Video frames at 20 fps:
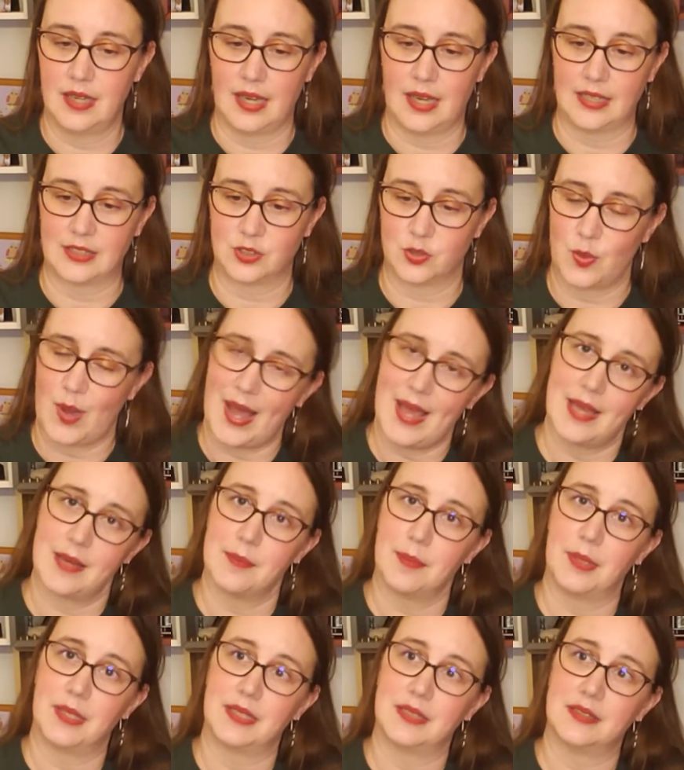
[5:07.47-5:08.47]
It's
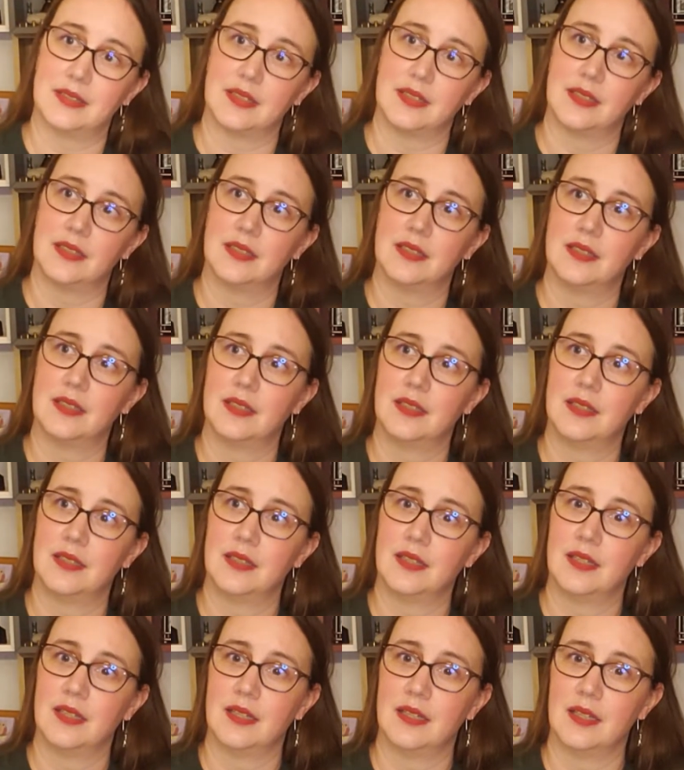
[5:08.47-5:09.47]
quiet, but it's a
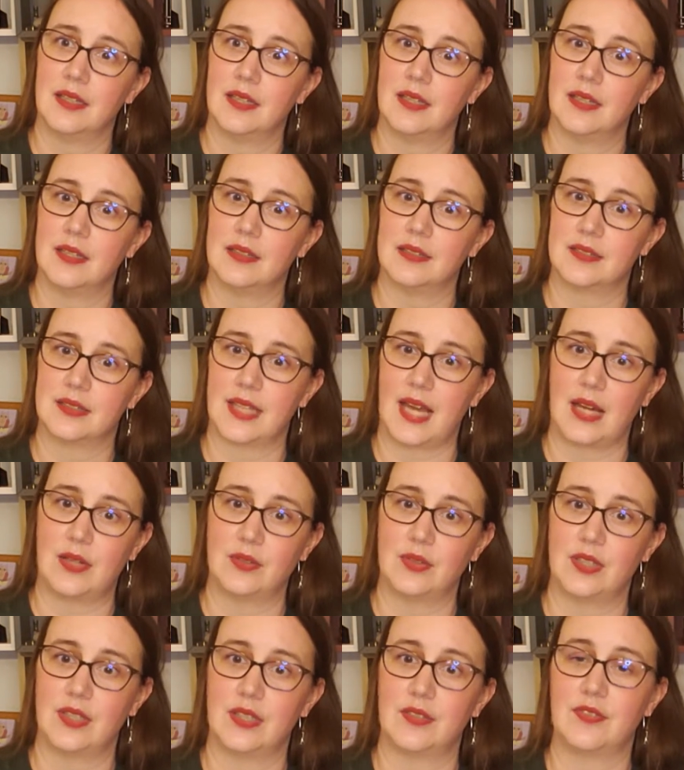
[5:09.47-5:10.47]

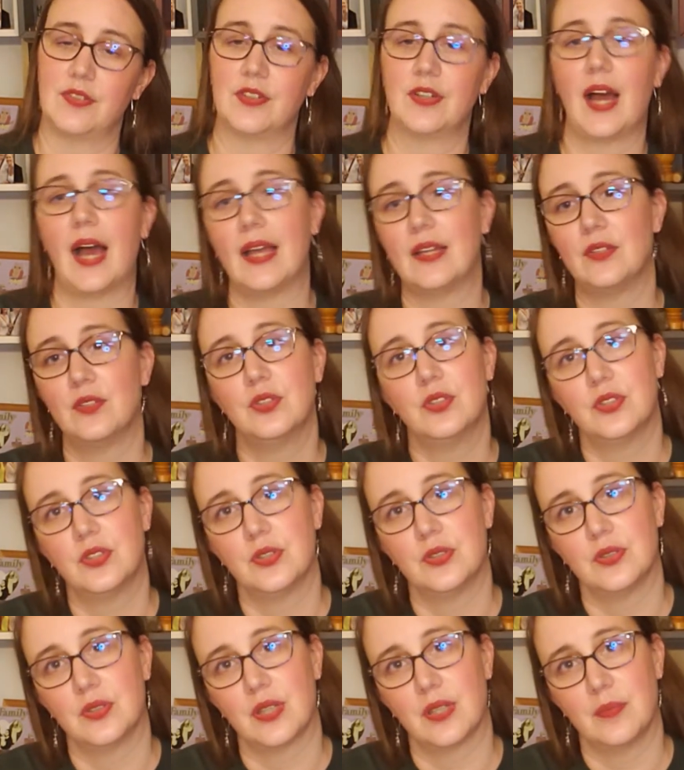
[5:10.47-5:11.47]
sound that if you're not used
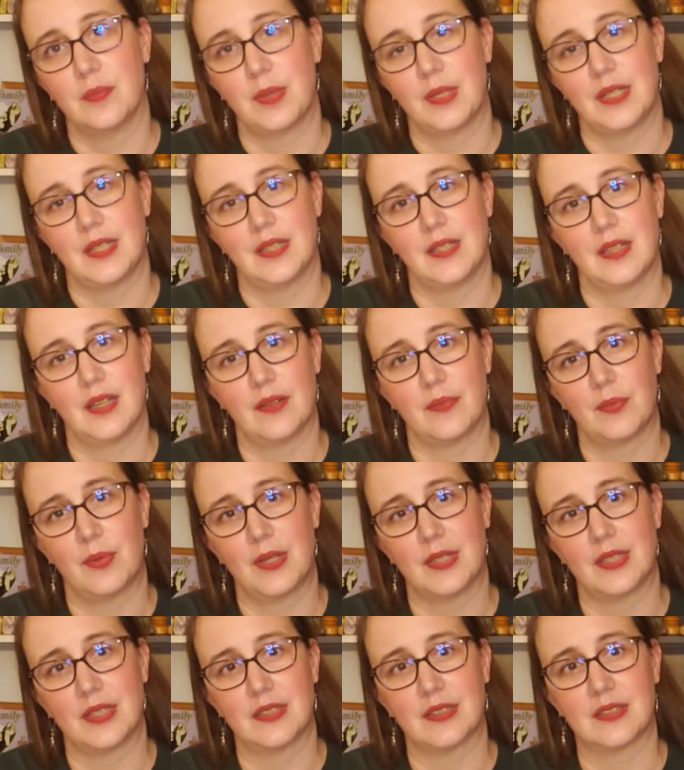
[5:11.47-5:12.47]
to, can be
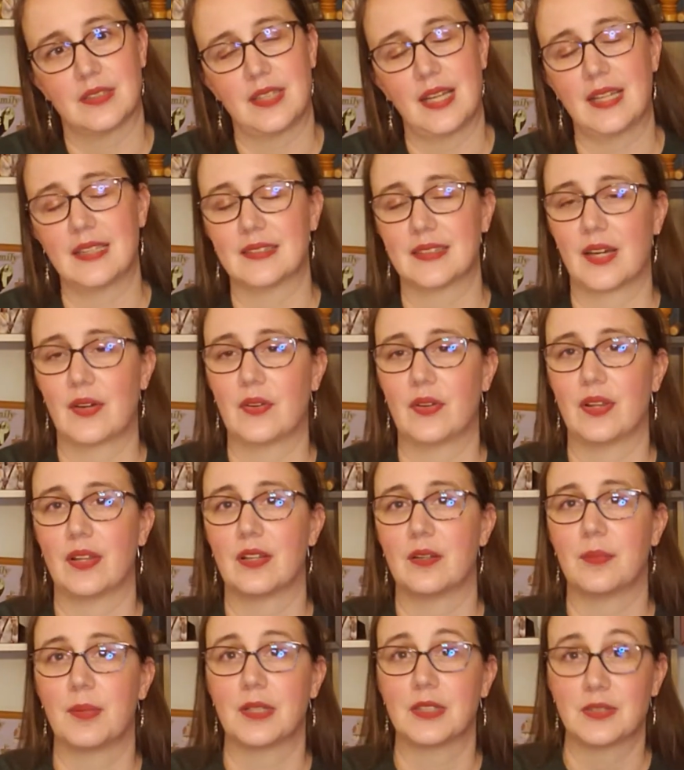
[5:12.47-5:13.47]
one that stands out a
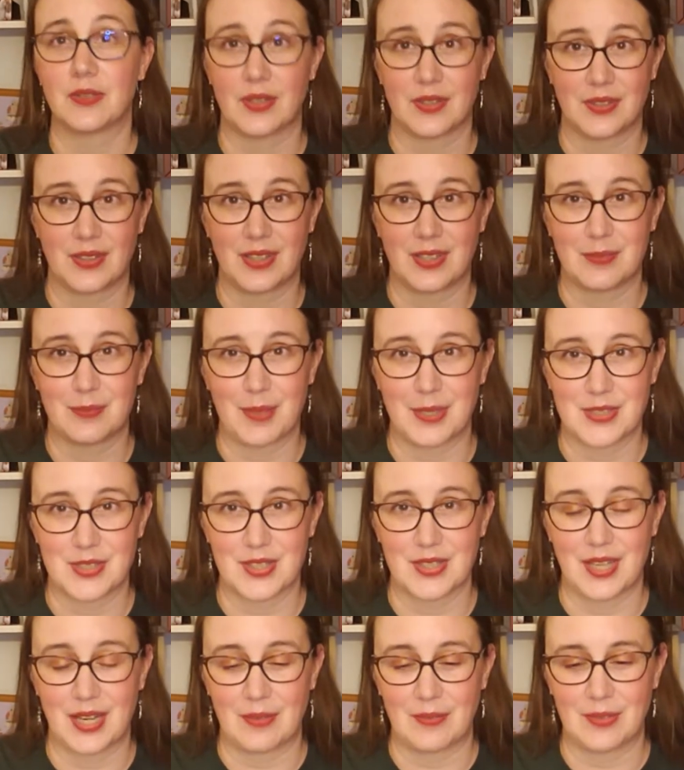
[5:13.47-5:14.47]
little bit. So I thought I'd
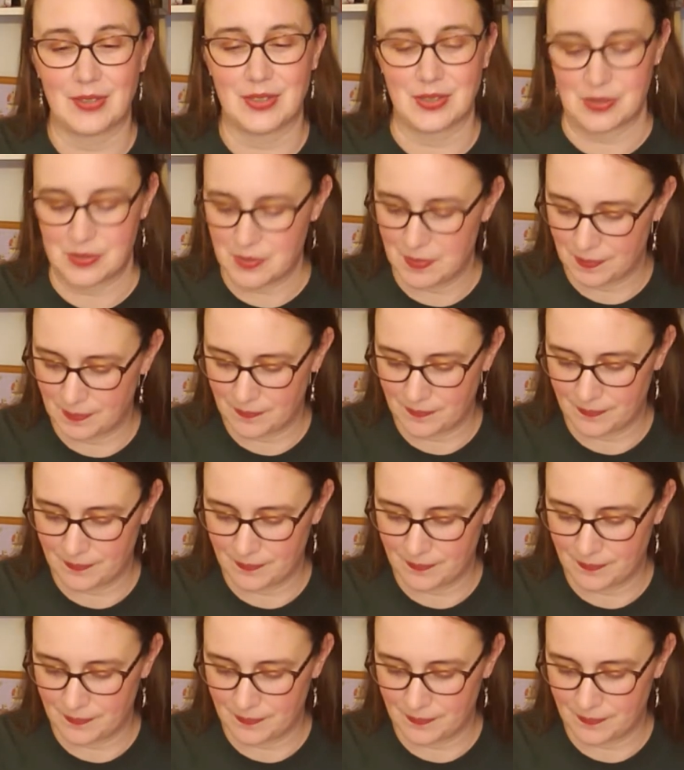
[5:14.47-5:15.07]
mention that one too.